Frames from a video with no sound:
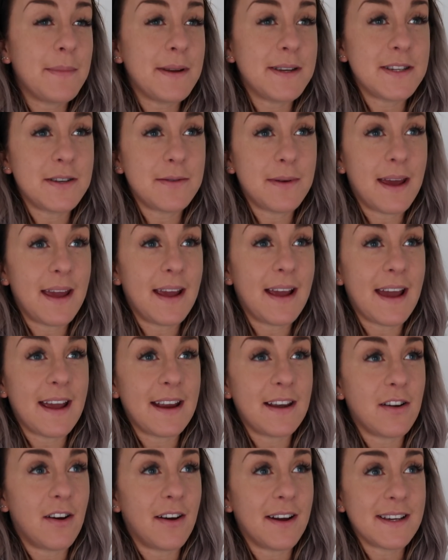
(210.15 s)
Been doing
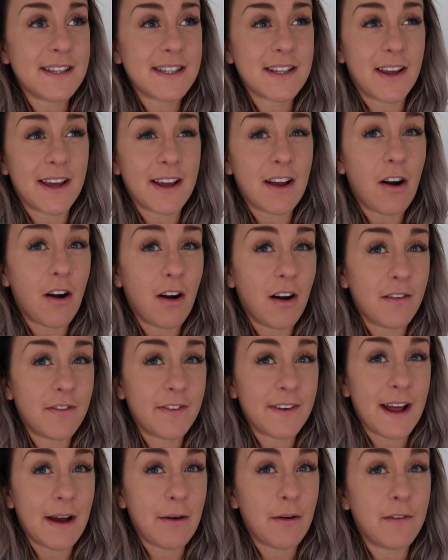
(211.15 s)
a nice like
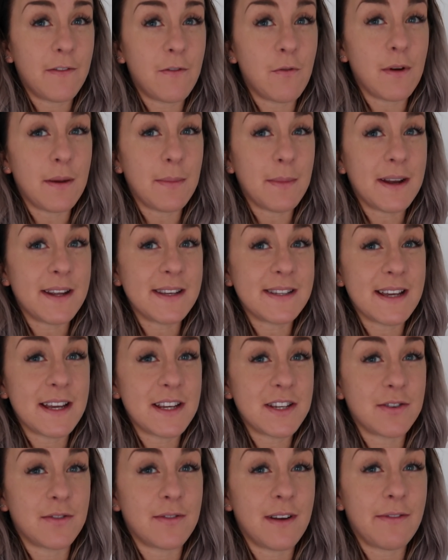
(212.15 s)
half an hour, 40 minute
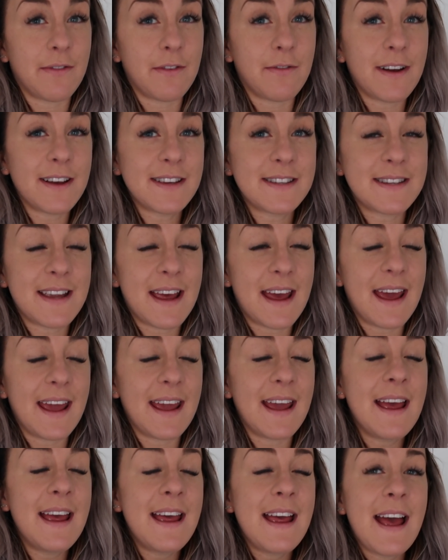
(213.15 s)
session on every rest
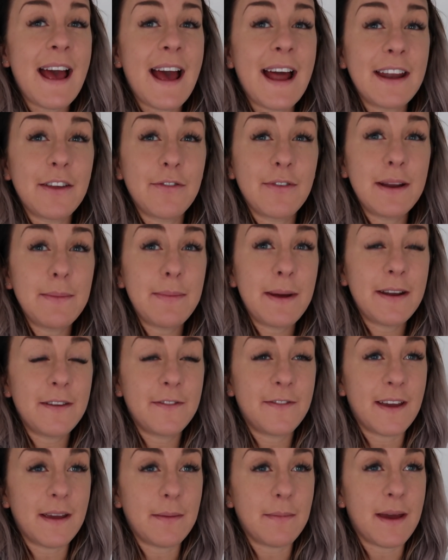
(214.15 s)
day and it's really
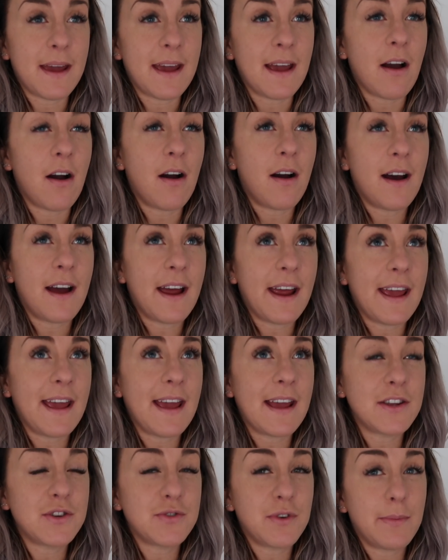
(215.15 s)
benefiting me. I
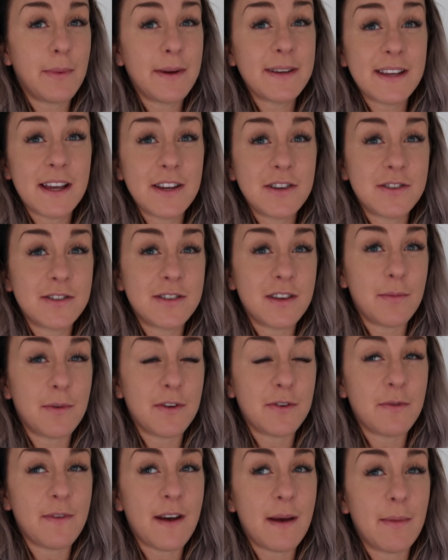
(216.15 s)
enjoyed my session so
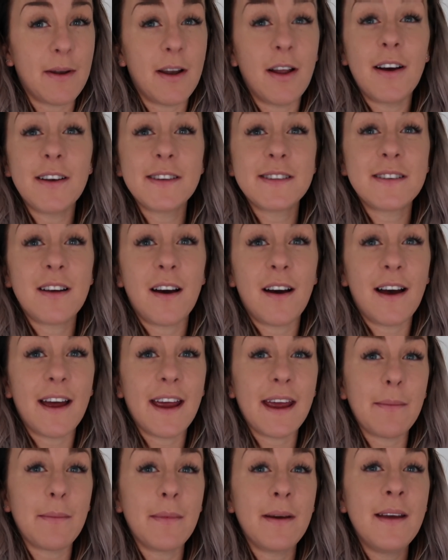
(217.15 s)
much with Emma last
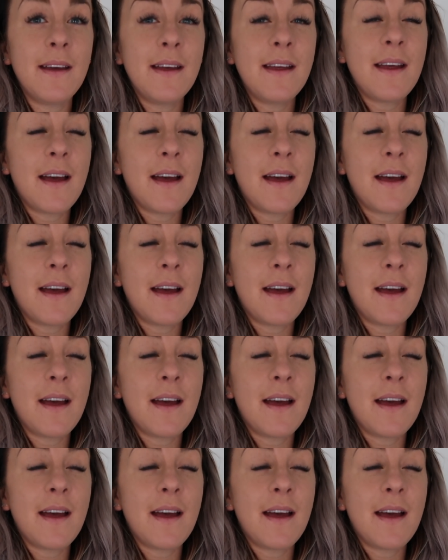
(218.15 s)
time.